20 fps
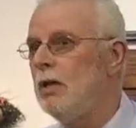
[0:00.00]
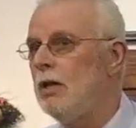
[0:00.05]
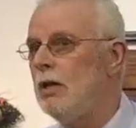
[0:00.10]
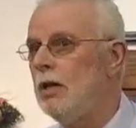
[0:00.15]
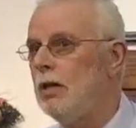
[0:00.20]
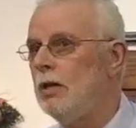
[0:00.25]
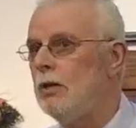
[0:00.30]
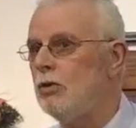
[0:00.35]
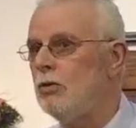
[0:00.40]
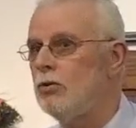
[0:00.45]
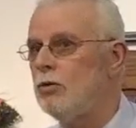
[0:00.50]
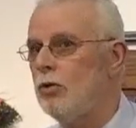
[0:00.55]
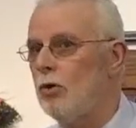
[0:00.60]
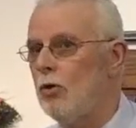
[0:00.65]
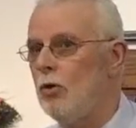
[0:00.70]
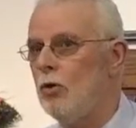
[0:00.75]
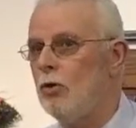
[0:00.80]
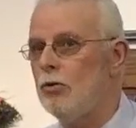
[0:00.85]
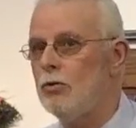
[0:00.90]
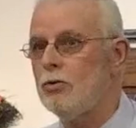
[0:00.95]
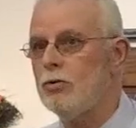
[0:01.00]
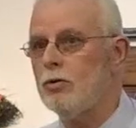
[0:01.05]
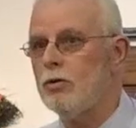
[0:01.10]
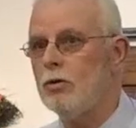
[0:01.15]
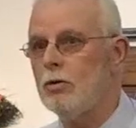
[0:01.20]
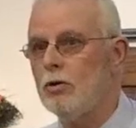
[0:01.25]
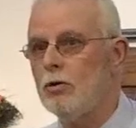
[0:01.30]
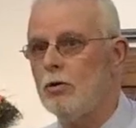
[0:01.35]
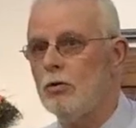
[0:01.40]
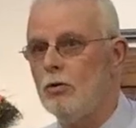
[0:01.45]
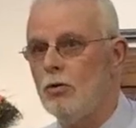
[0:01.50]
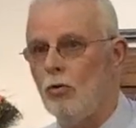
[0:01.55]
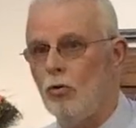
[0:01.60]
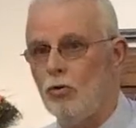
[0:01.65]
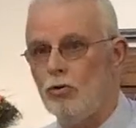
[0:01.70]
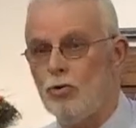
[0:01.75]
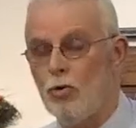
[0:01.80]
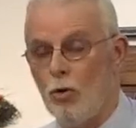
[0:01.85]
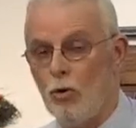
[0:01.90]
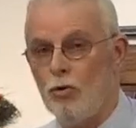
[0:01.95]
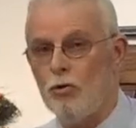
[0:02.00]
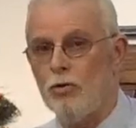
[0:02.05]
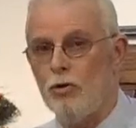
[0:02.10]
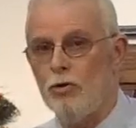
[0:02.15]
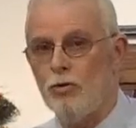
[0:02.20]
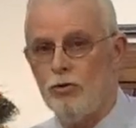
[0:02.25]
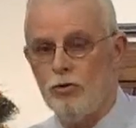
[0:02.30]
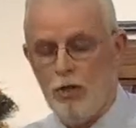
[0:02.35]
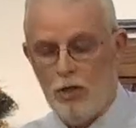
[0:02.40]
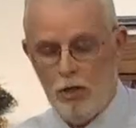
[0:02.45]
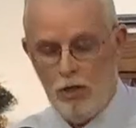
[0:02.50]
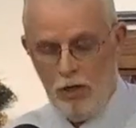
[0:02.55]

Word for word: in the church or churches